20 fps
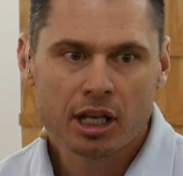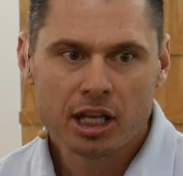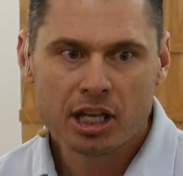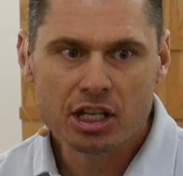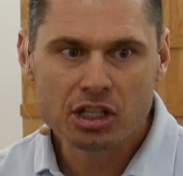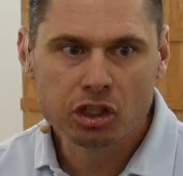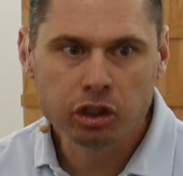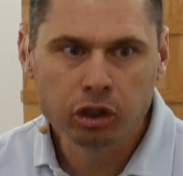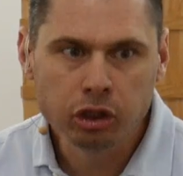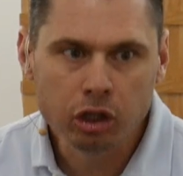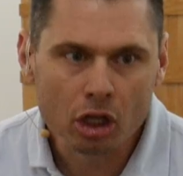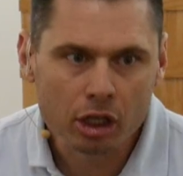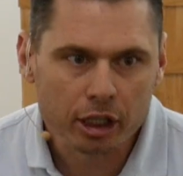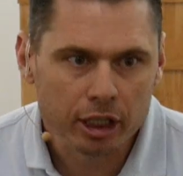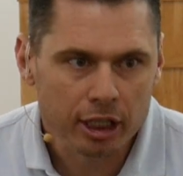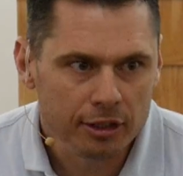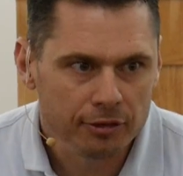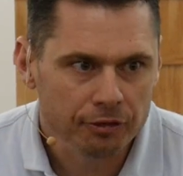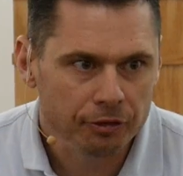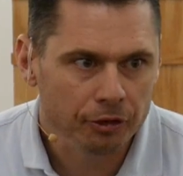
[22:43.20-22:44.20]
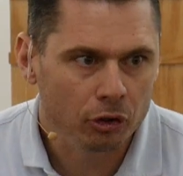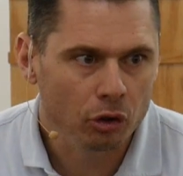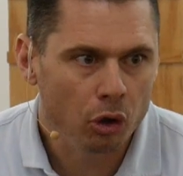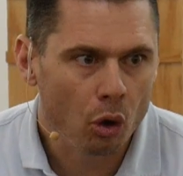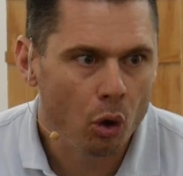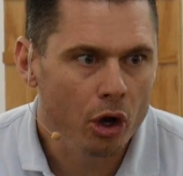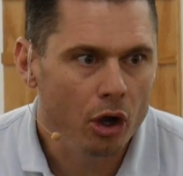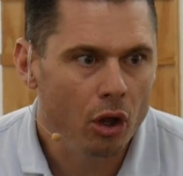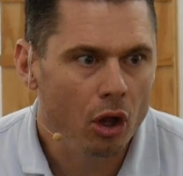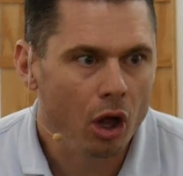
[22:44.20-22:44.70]
He's looking for
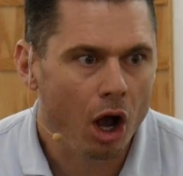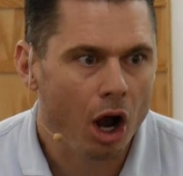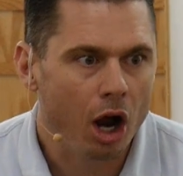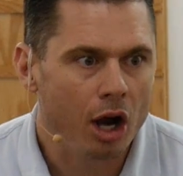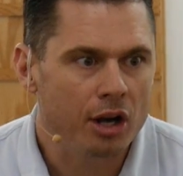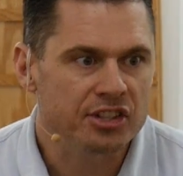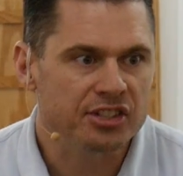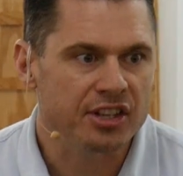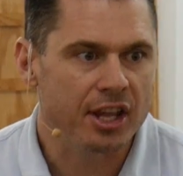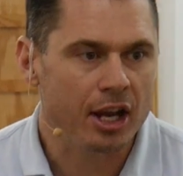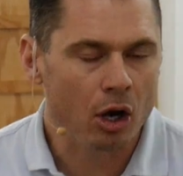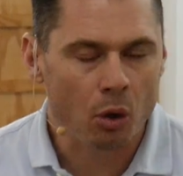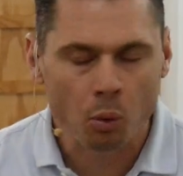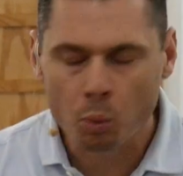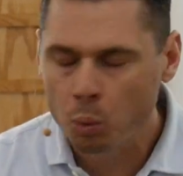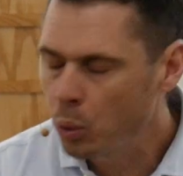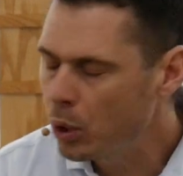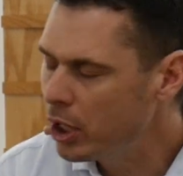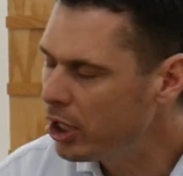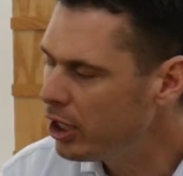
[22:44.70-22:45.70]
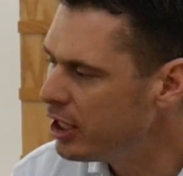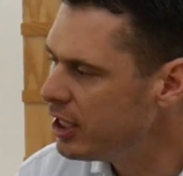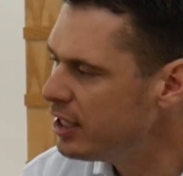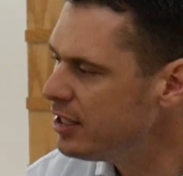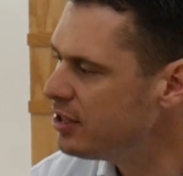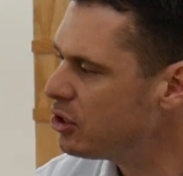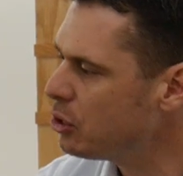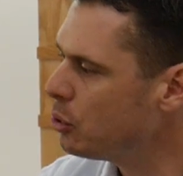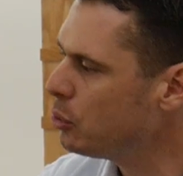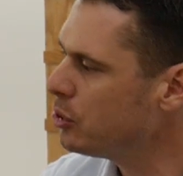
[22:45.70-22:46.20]
loyal hearts that are
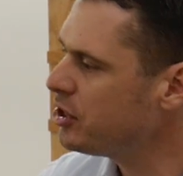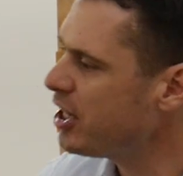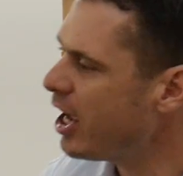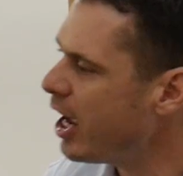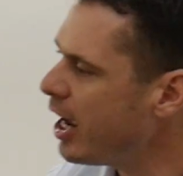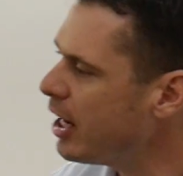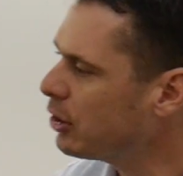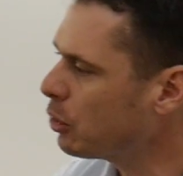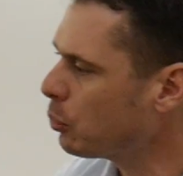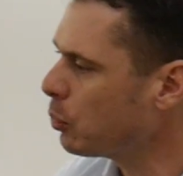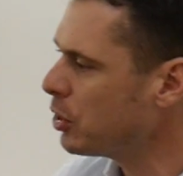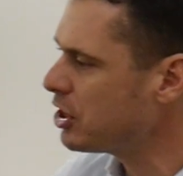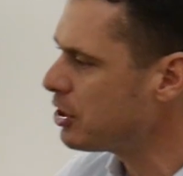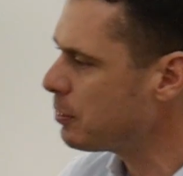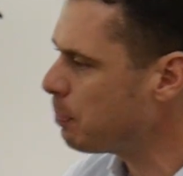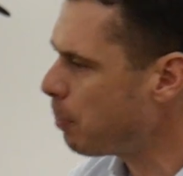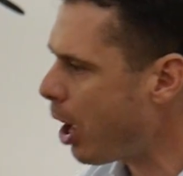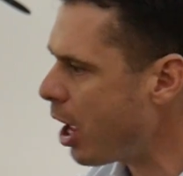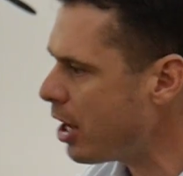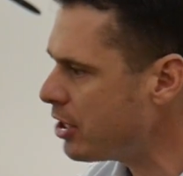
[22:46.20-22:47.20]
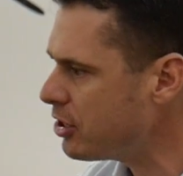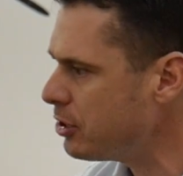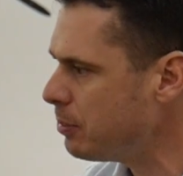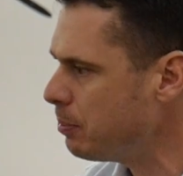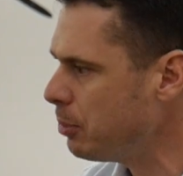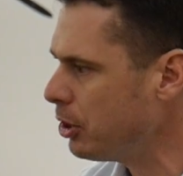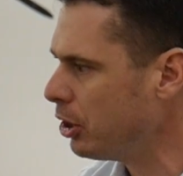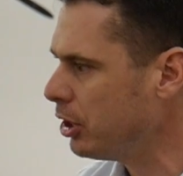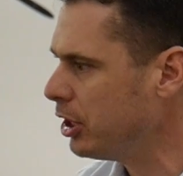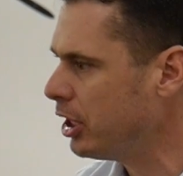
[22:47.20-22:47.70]
willing to take the
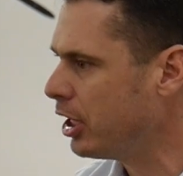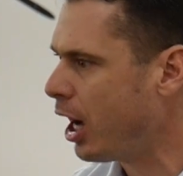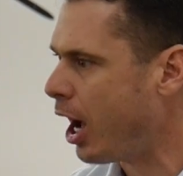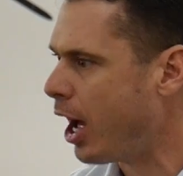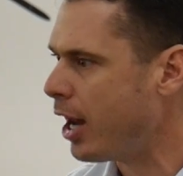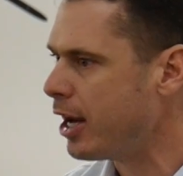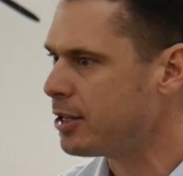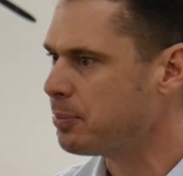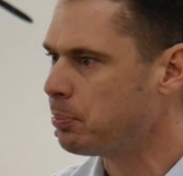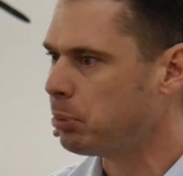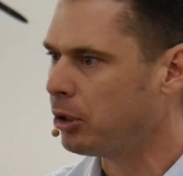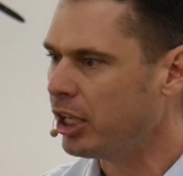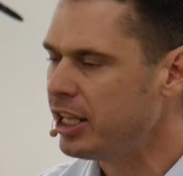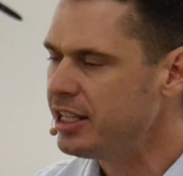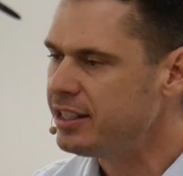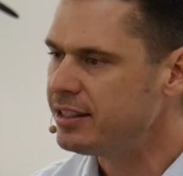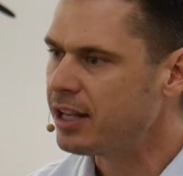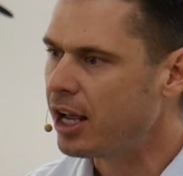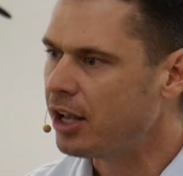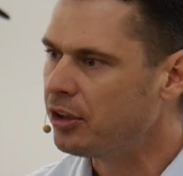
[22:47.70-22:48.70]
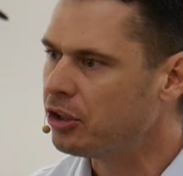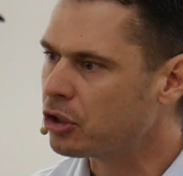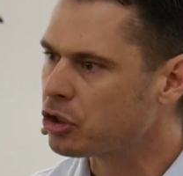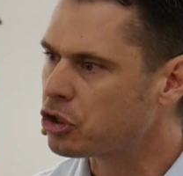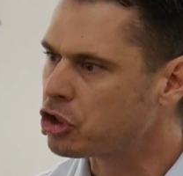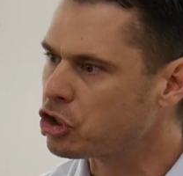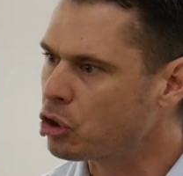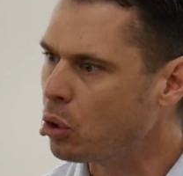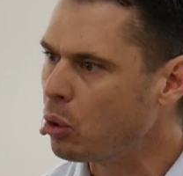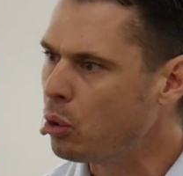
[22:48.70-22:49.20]
responsibility God has placed on
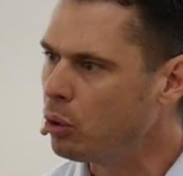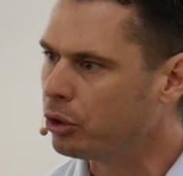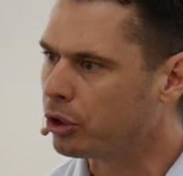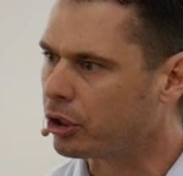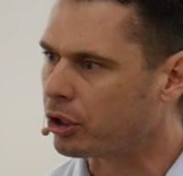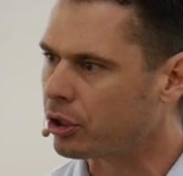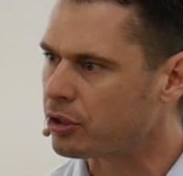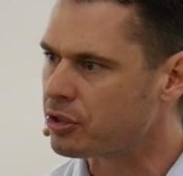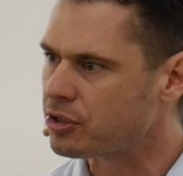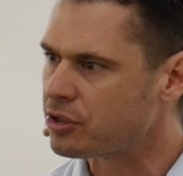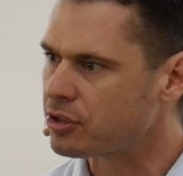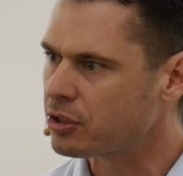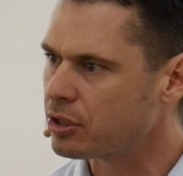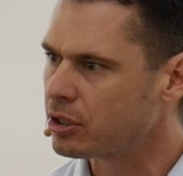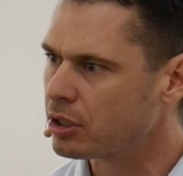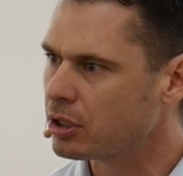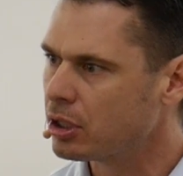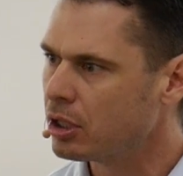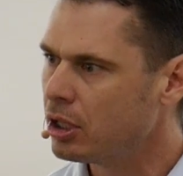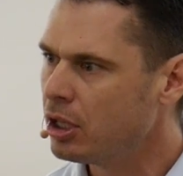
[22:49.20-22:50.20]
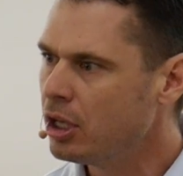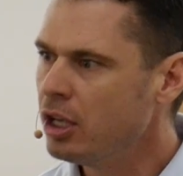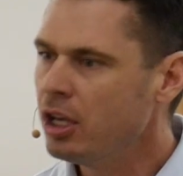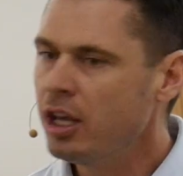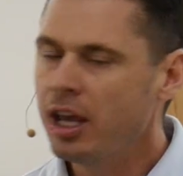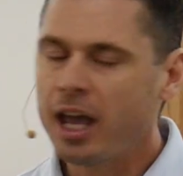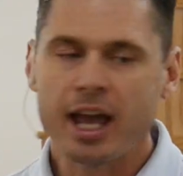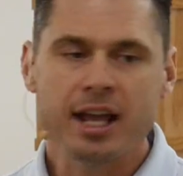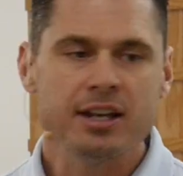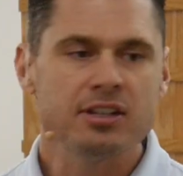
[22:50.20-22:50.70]
their shoulders
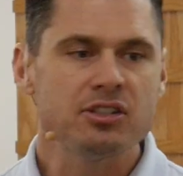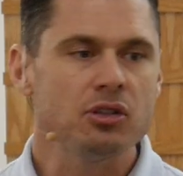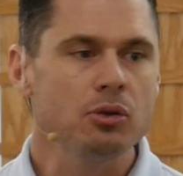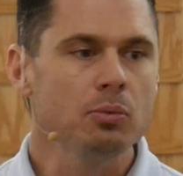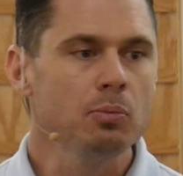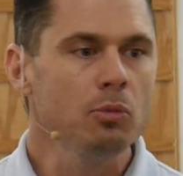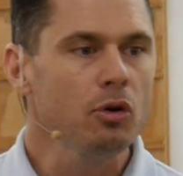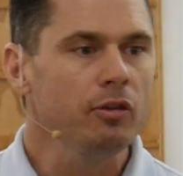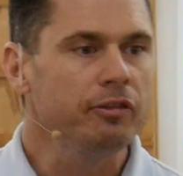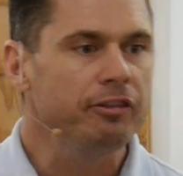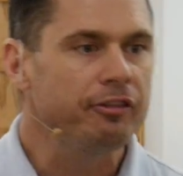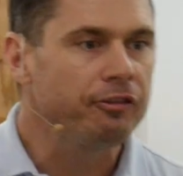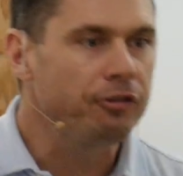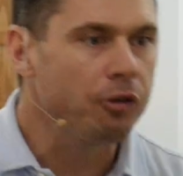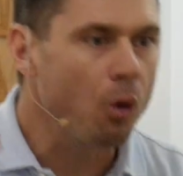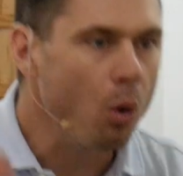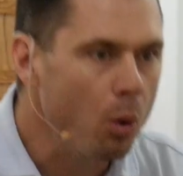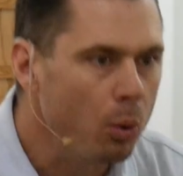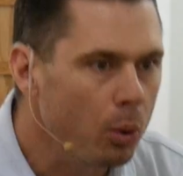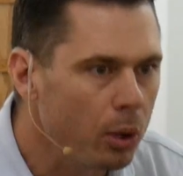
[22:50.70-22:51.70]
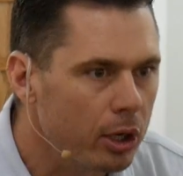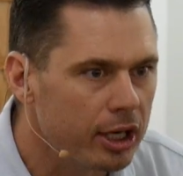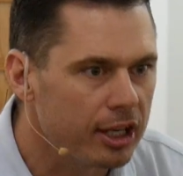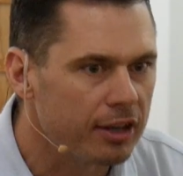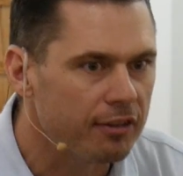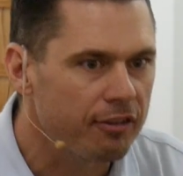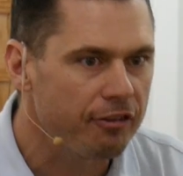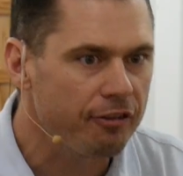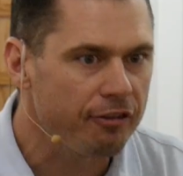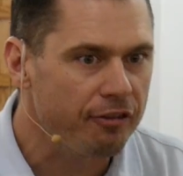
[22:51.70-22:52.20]
and to move forward
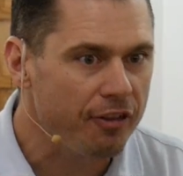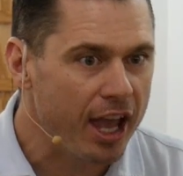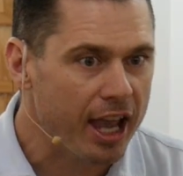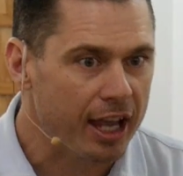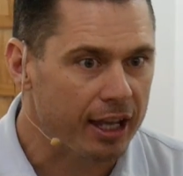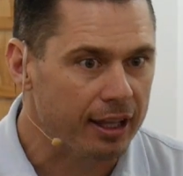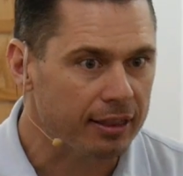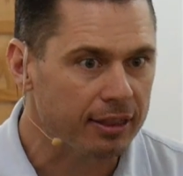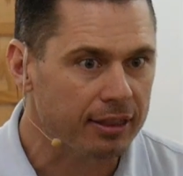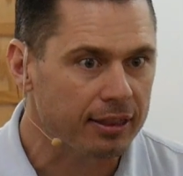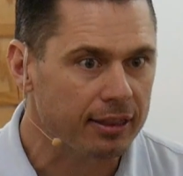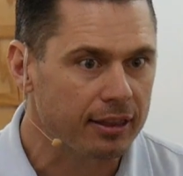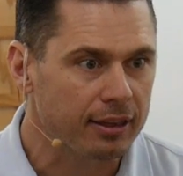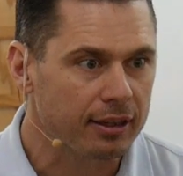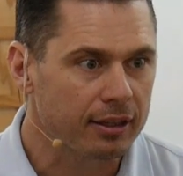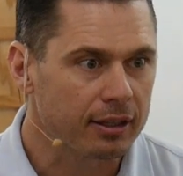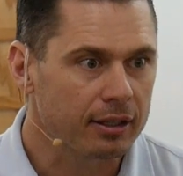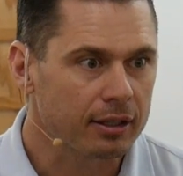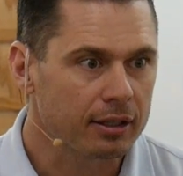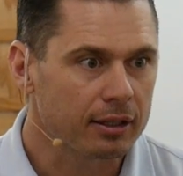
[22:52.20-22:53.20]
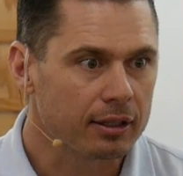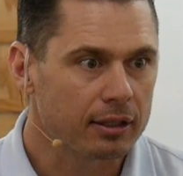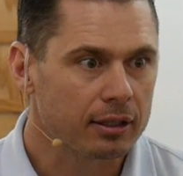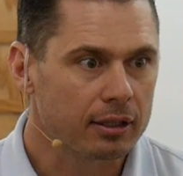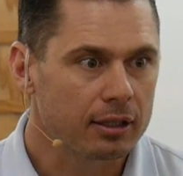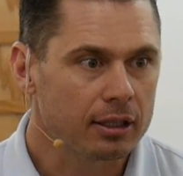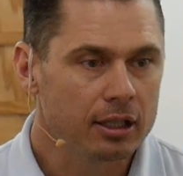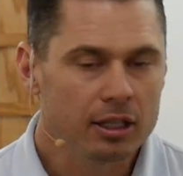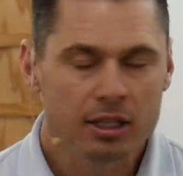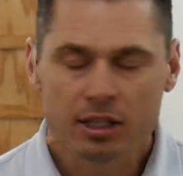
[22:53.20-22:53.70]
in faith,
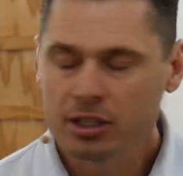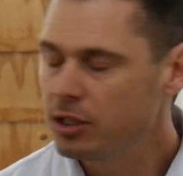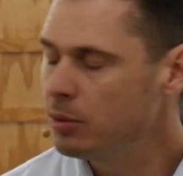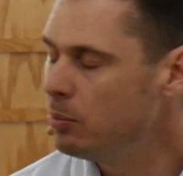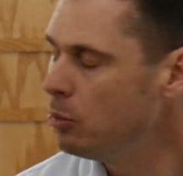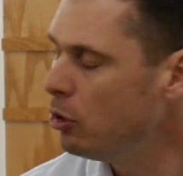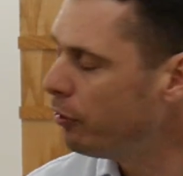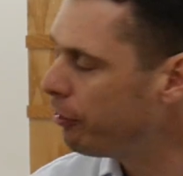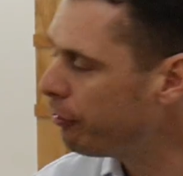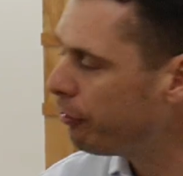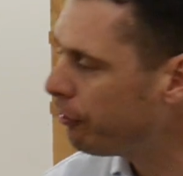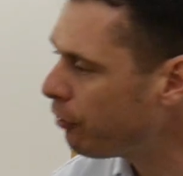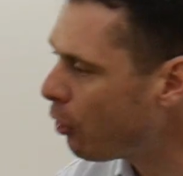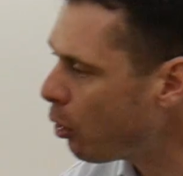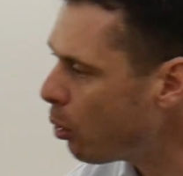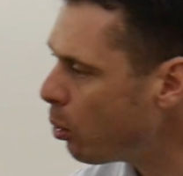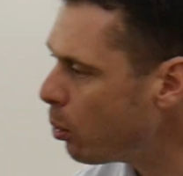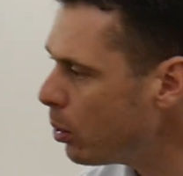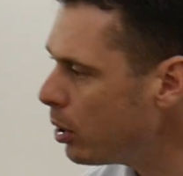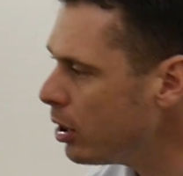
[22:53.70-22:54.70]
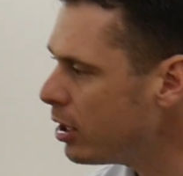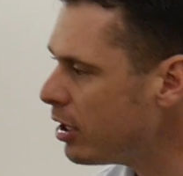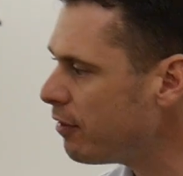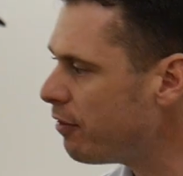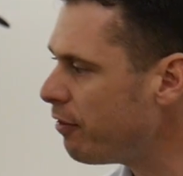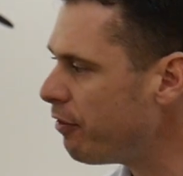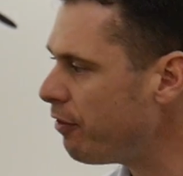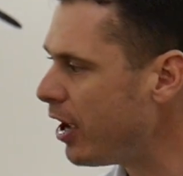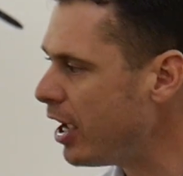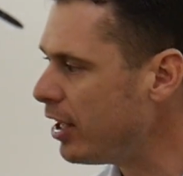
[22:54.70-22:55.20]
to move forward in
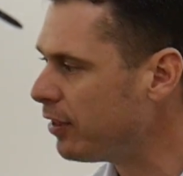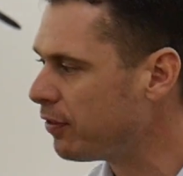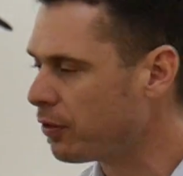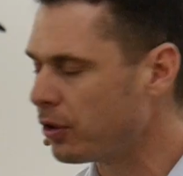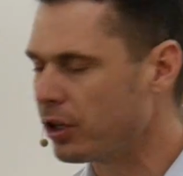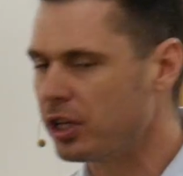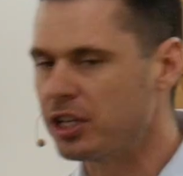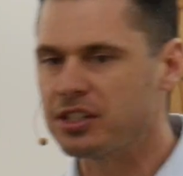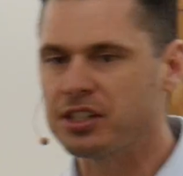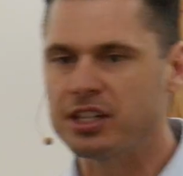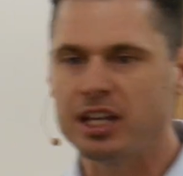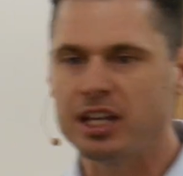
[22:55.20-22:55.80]
faith for his